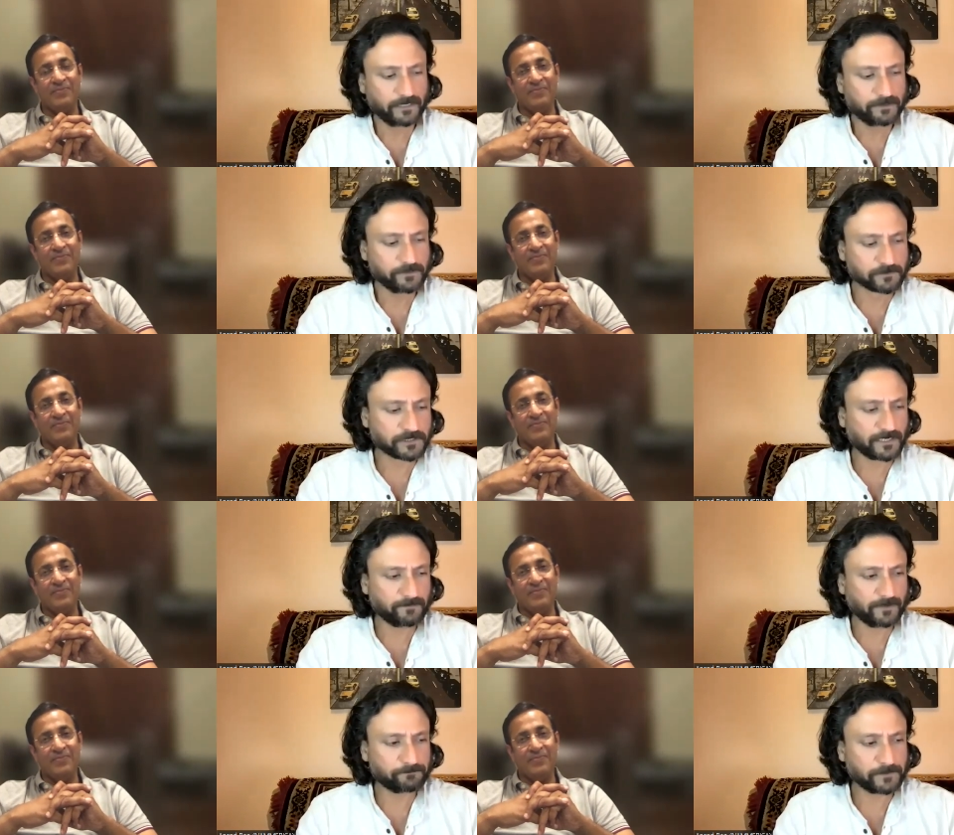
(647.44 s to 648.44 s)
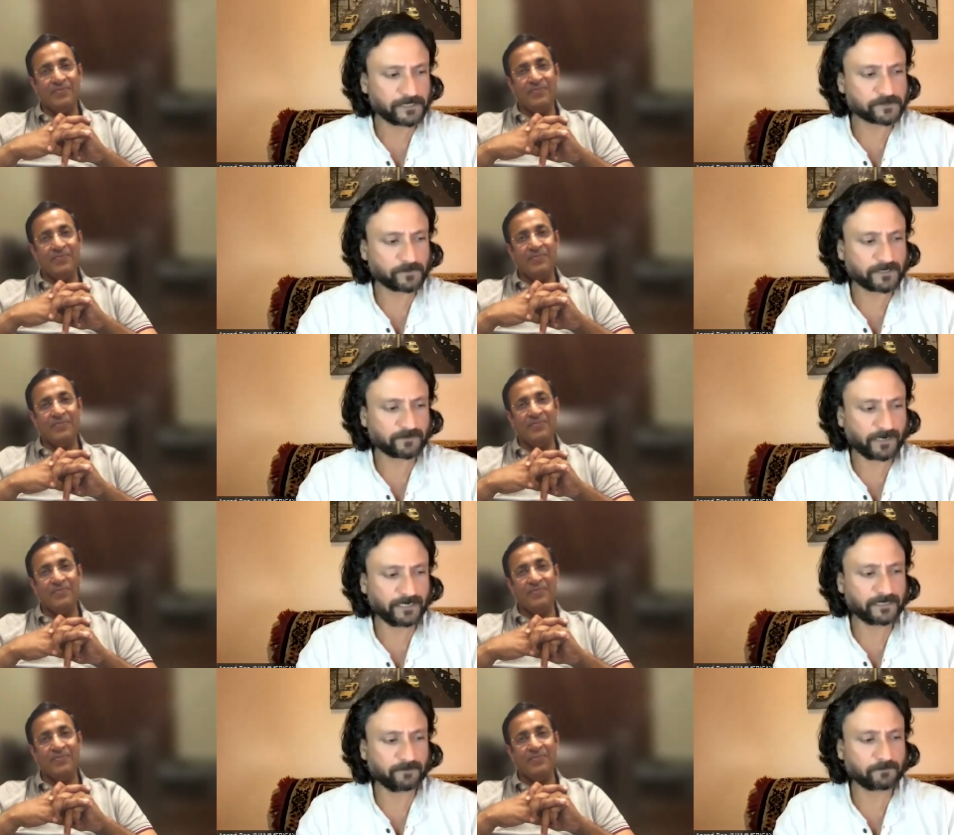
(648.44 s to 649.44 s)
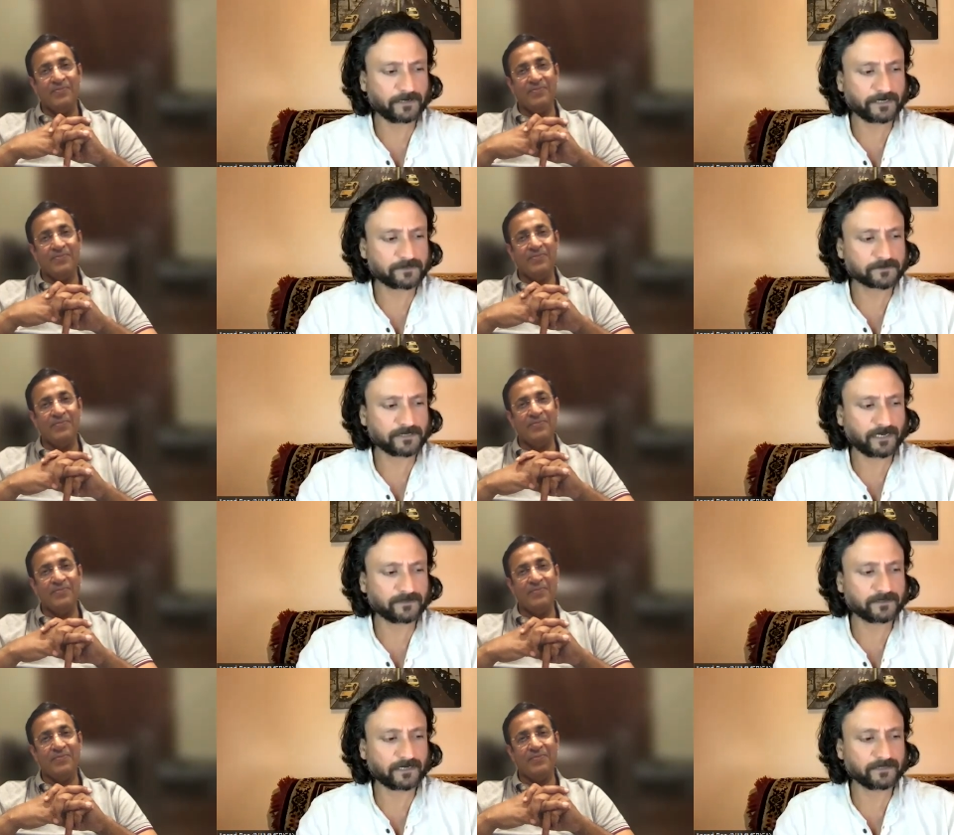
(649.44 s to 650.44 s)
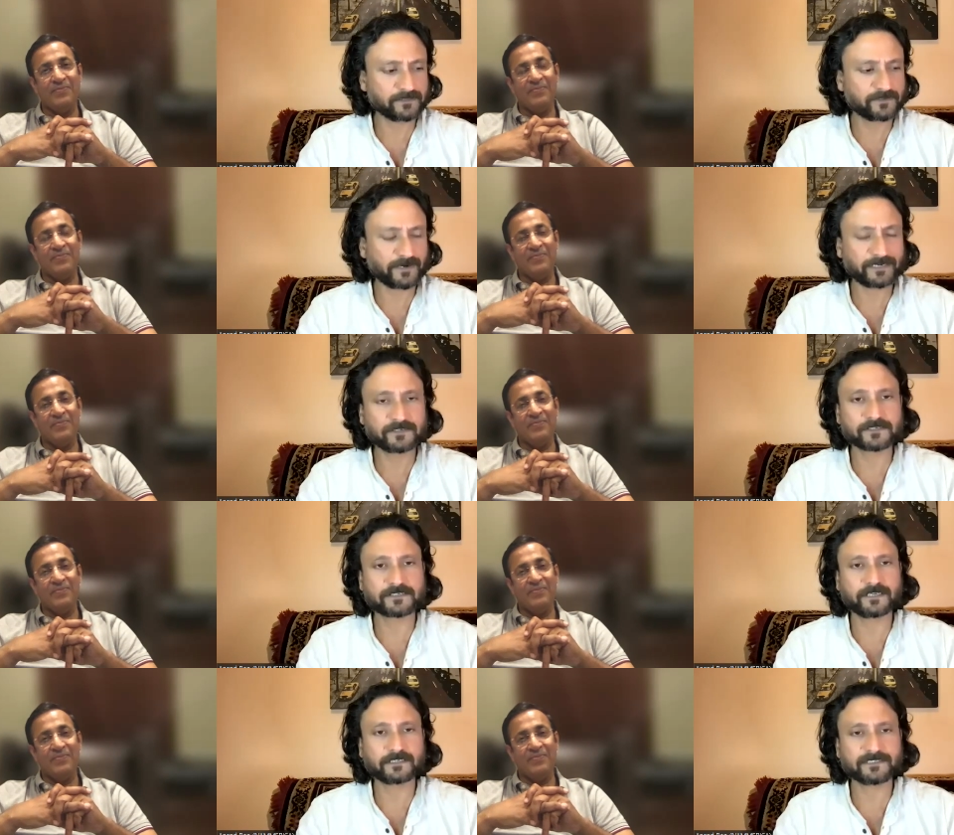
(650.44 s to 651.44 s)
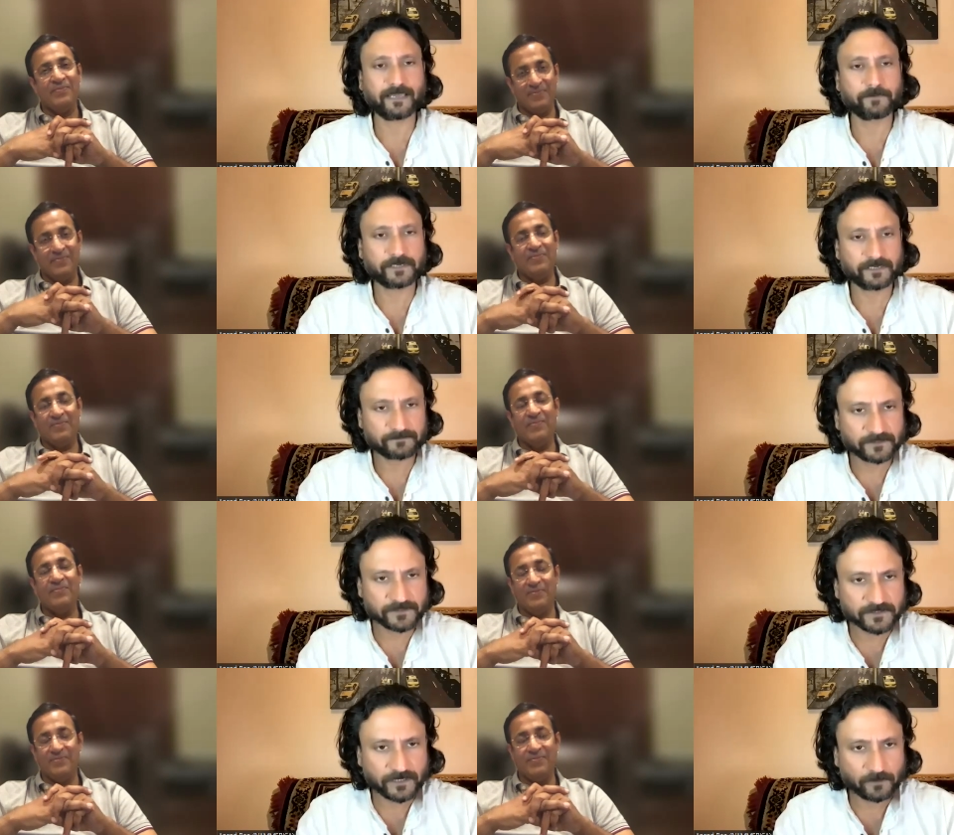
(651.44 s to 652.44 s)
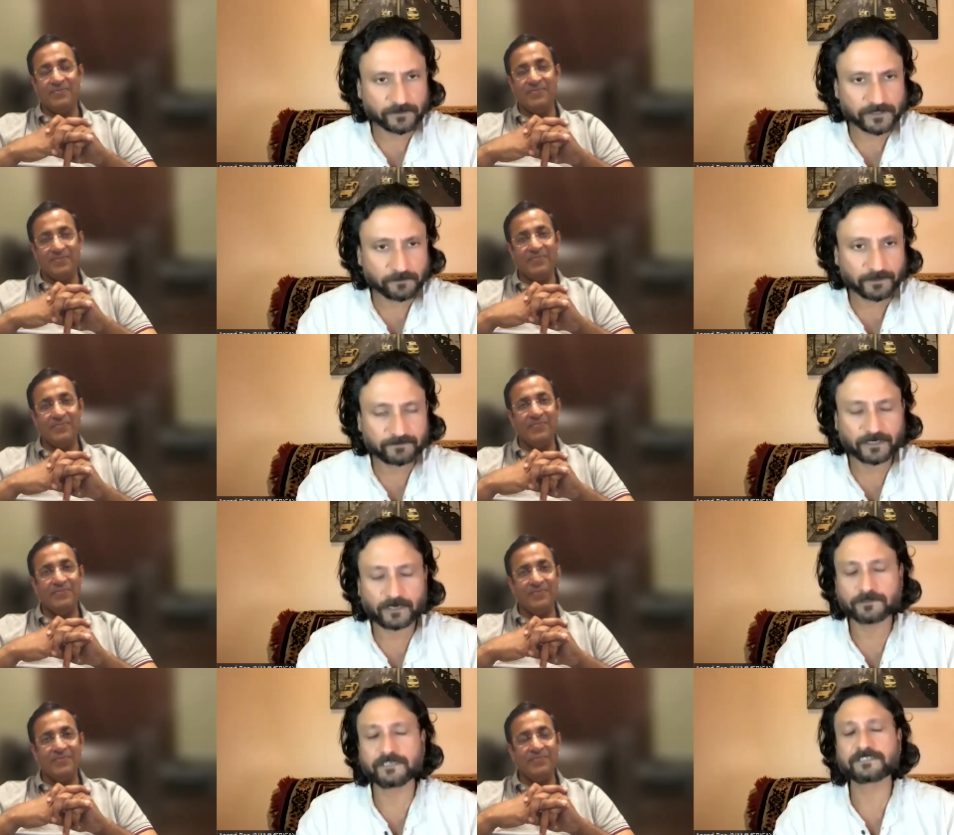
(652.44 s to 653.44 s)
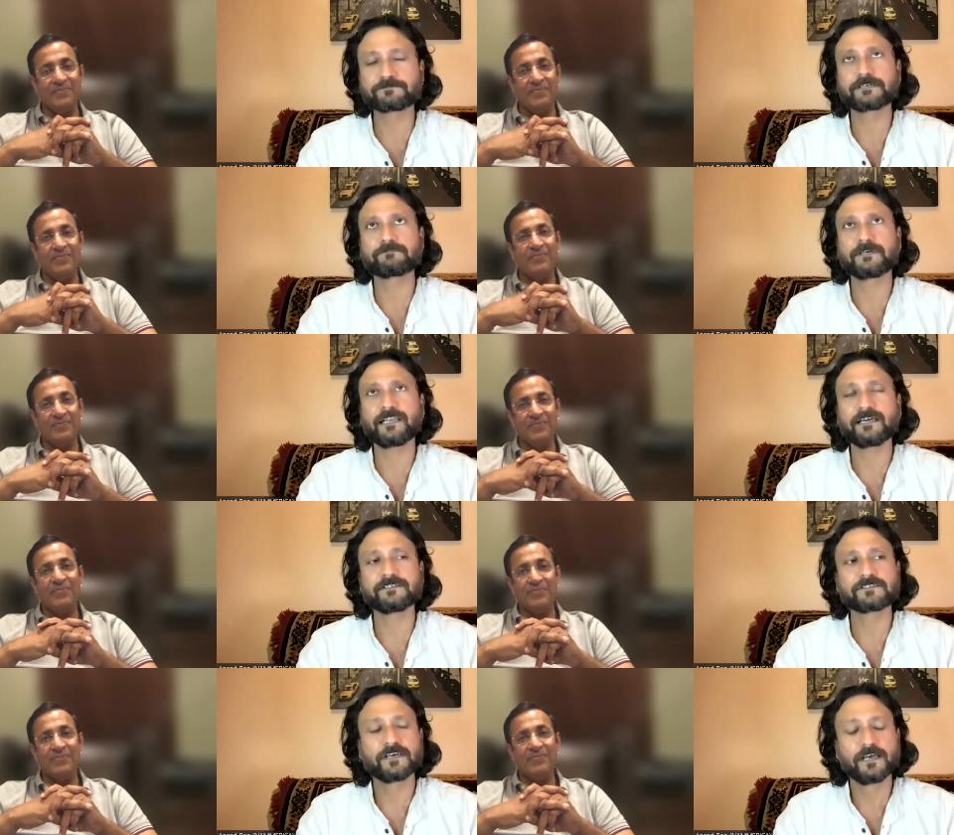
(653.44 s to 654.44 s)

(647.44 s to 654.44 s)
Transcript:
Speaker 1: Usually my plays, when I write, I would like to see other other directors take a stab at it and see how they do it, how they interpret my lines.